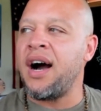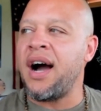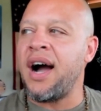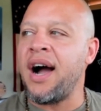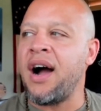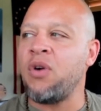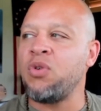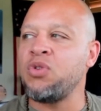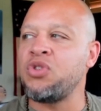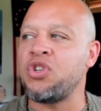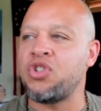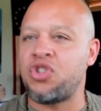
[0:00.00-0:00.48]

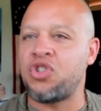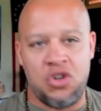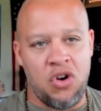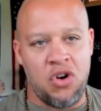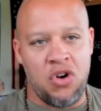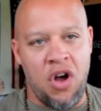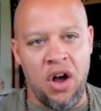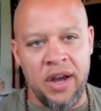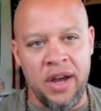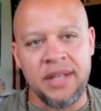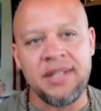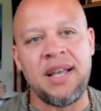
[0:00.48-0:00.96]
I was the
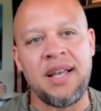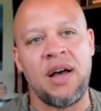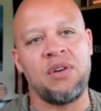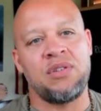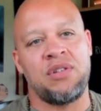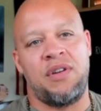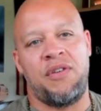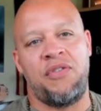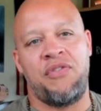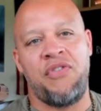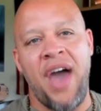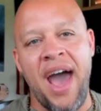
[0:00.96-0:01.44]
strongest. I
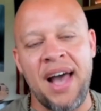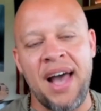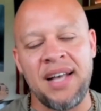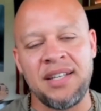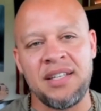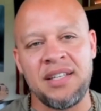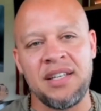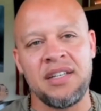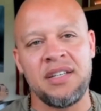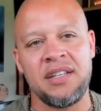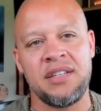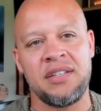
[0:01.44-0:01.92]
was the
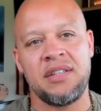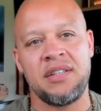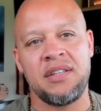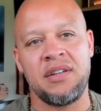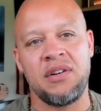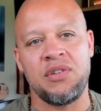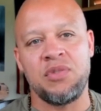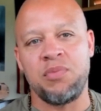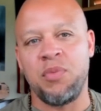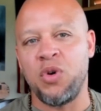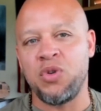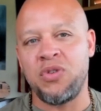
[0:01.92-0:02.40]
fastest.
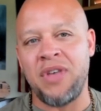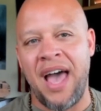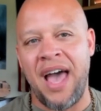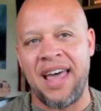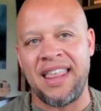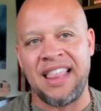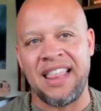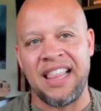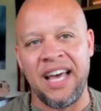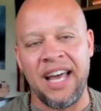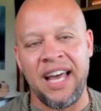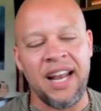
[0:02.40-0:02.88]
I was most
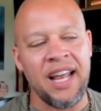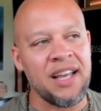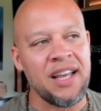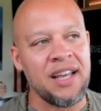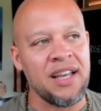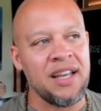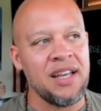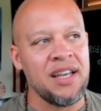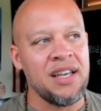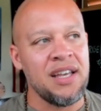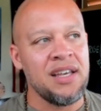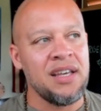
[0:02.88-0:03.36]

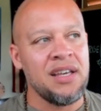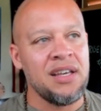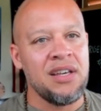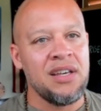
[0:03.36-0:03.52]
athletic.